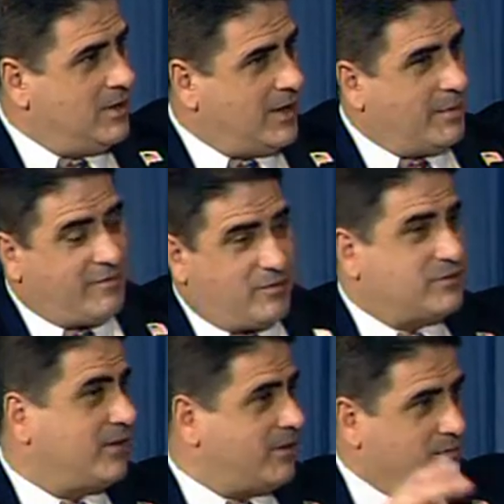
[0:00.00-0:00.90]
I mean,
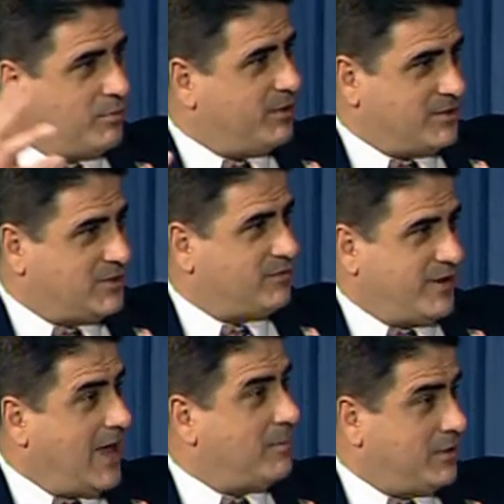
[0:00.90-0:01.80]
first of all, the place is
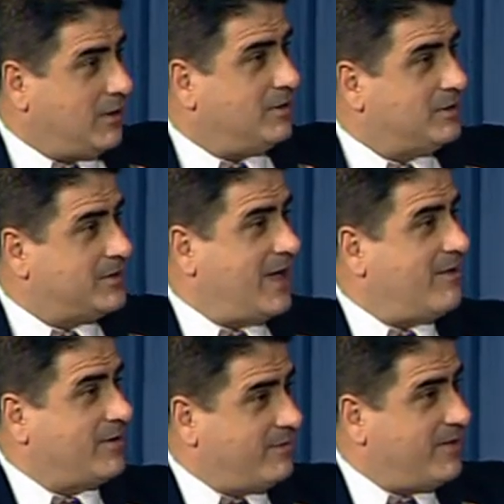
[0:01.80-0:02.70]
phenomenal to
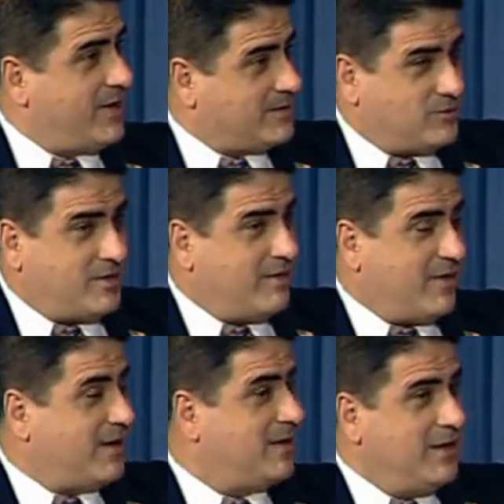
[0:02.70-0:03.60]
have an event. They've
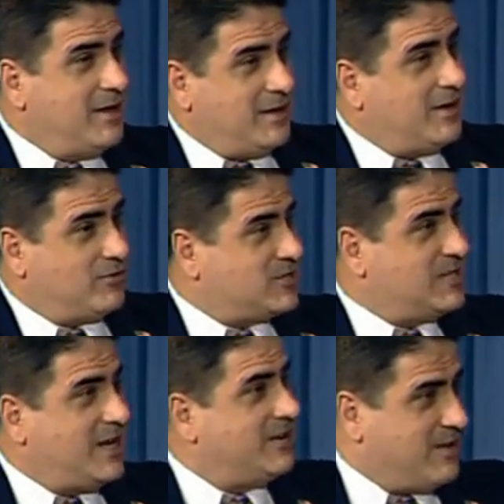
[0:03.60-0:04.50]
had,
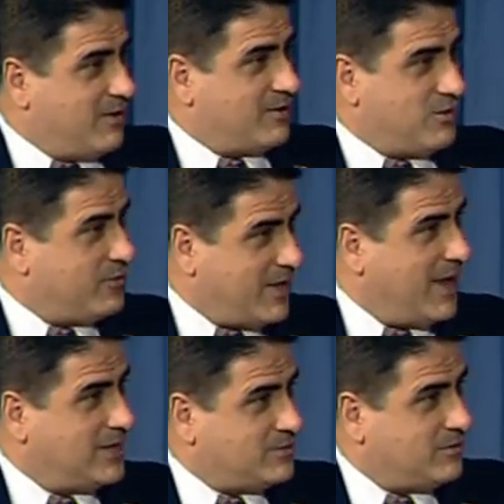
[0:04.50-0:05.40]
Sting there doing
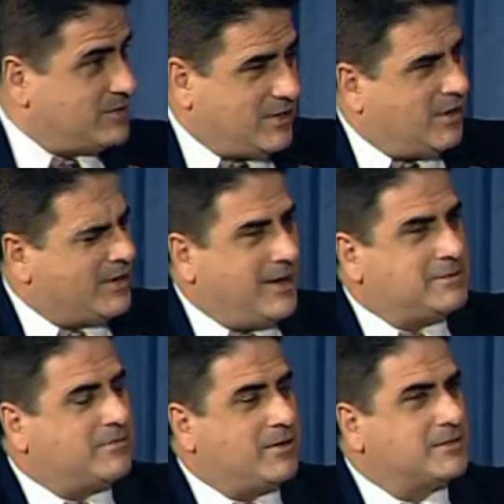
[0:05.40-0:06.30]
concerts and all
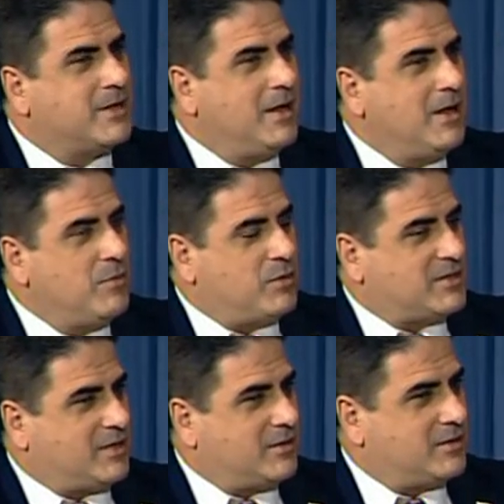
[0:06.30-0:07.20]
kinds of things.
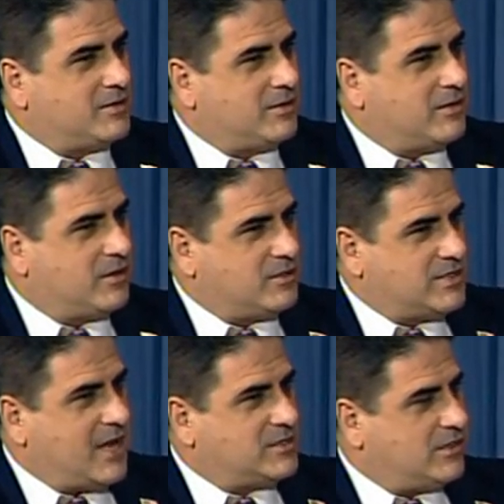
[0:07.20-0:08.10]
But the
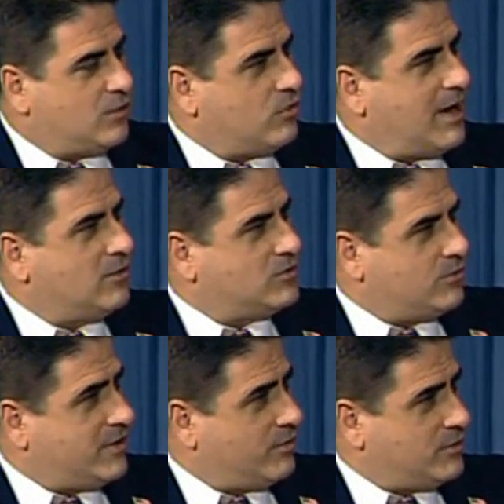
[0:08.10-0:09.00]
size of the crowd to where they were